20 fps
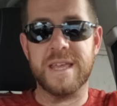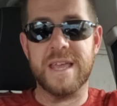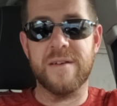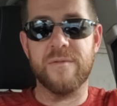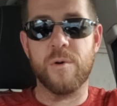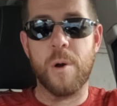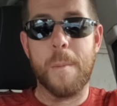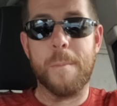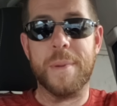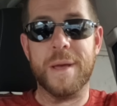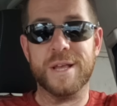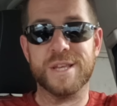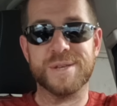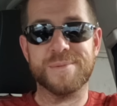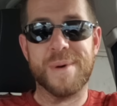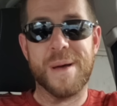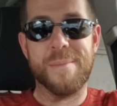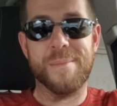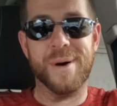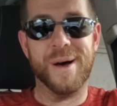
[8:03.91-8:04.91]
give her peace
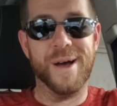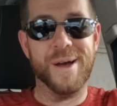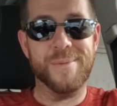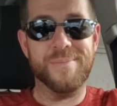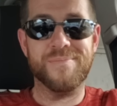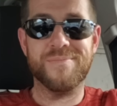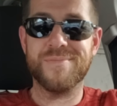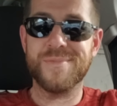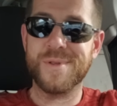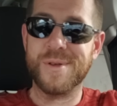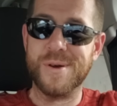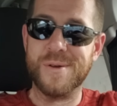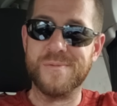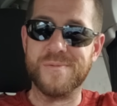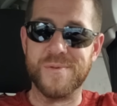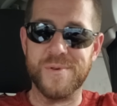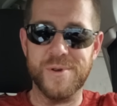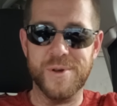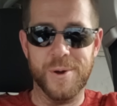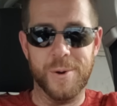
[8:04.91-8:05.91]
of my mind. Good
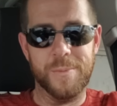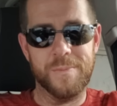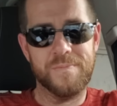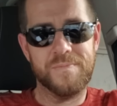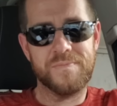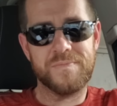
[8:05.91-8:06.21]
for you.